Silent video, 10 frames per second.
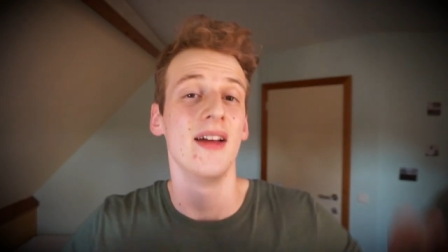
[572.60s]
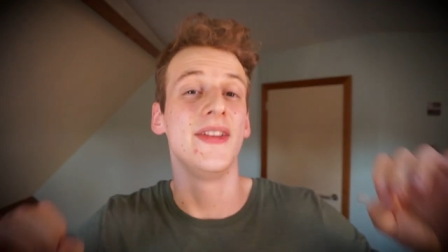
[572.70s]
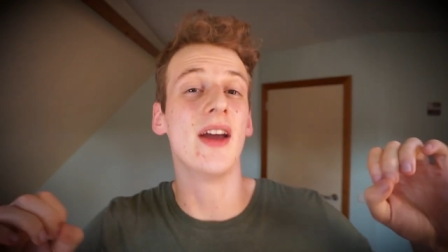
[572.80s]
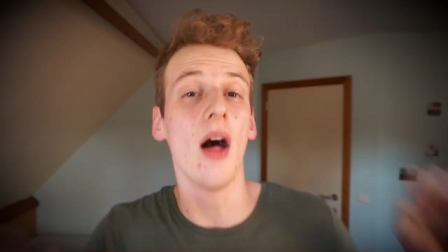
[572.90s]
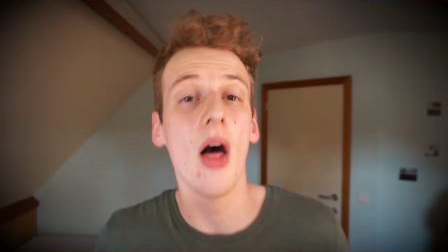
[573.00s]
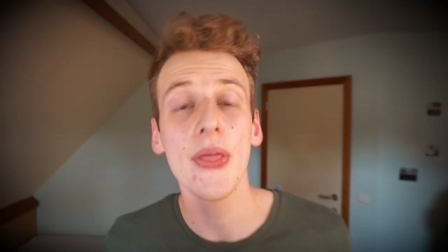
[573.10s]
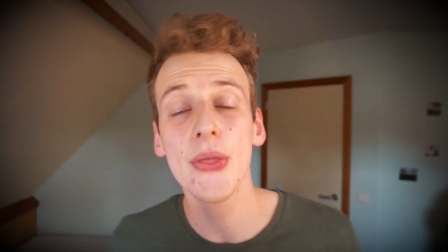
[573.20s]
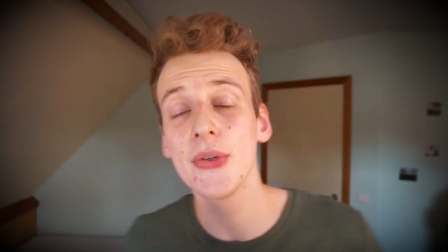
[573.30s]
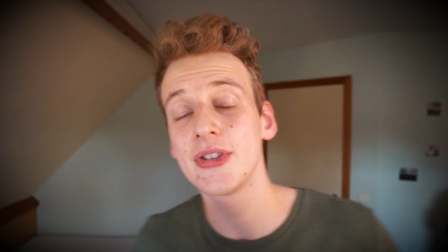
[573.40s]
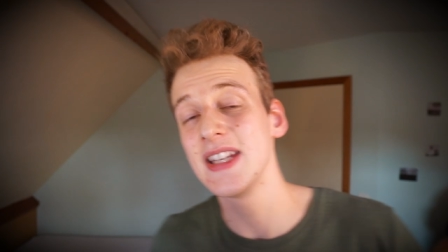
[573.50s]
the
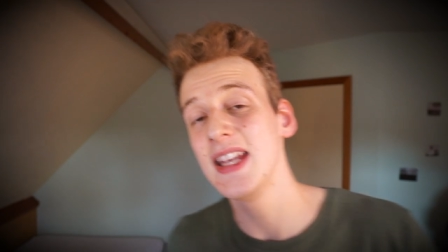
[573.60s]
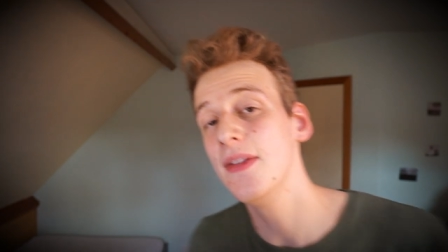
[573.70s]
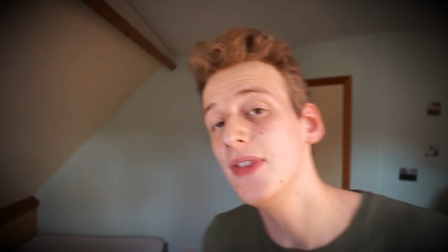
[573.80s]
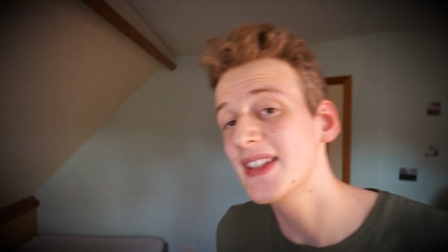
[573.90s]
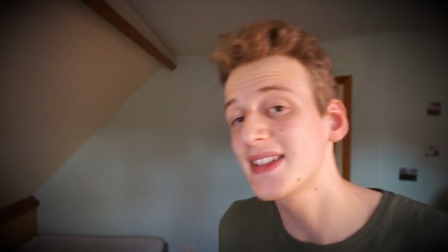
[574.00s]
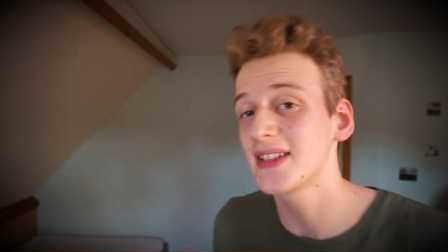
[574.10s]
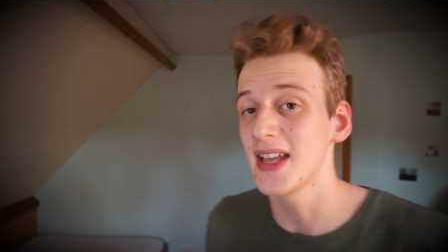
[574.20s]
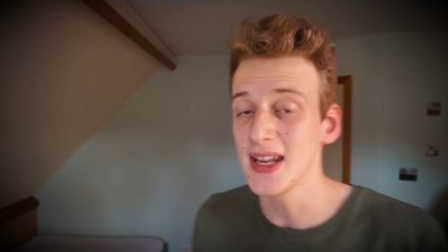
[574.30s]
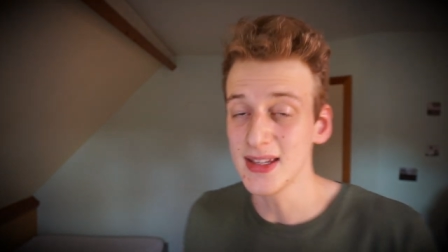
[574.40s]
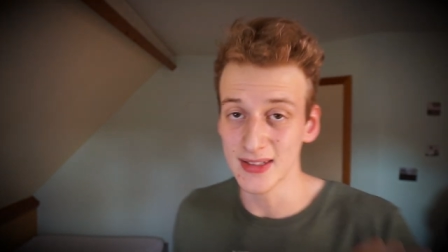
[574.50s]
authors even
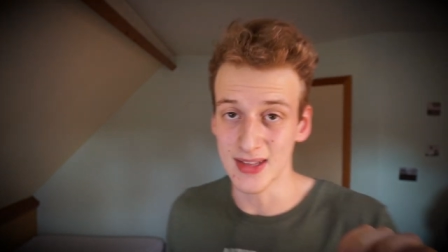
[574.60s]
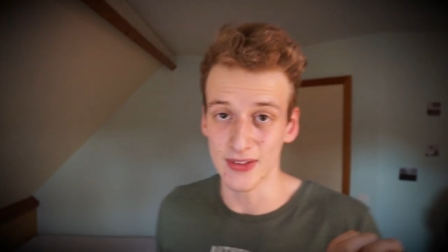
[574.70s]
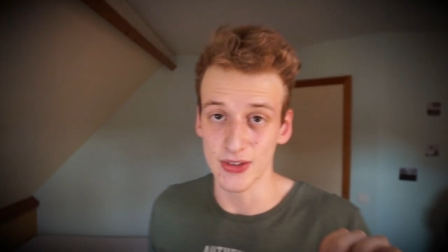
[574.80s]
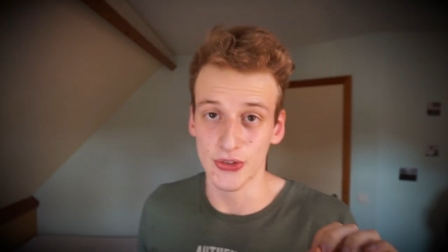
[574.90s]
state that